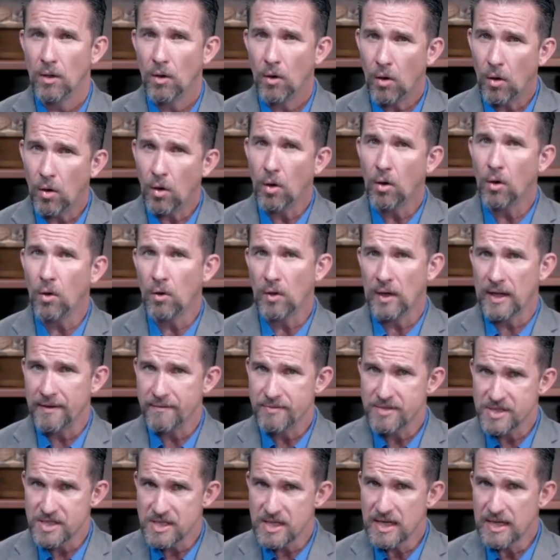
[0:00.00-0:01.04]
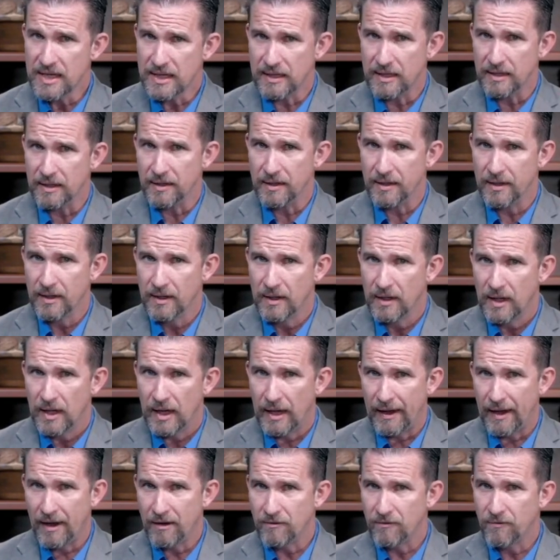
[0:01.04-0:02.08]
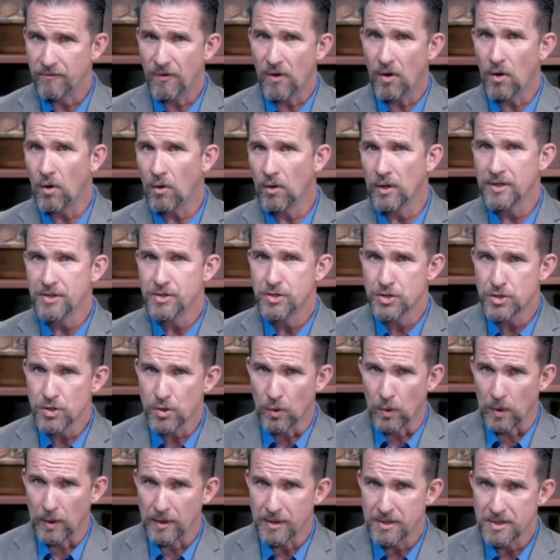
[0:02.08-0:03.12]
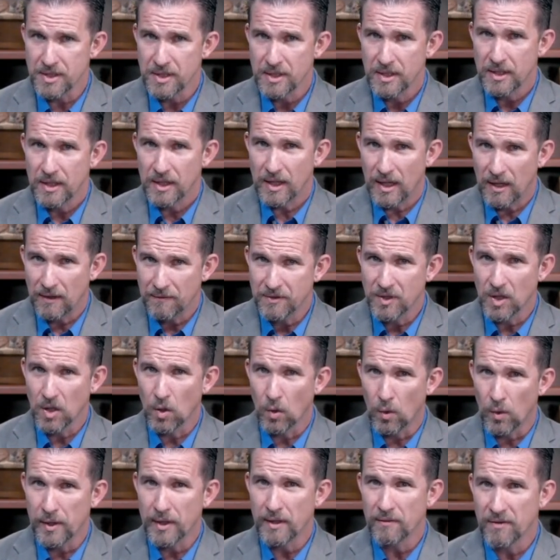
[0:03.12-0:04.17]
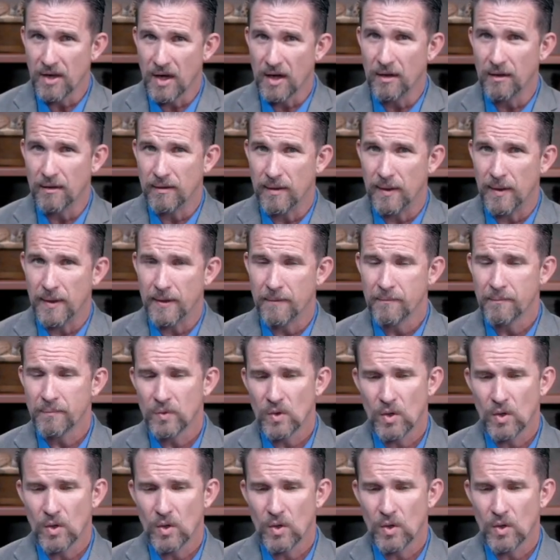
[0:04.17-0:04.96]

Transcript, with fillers: All have sinned and fallen short of the glory of God.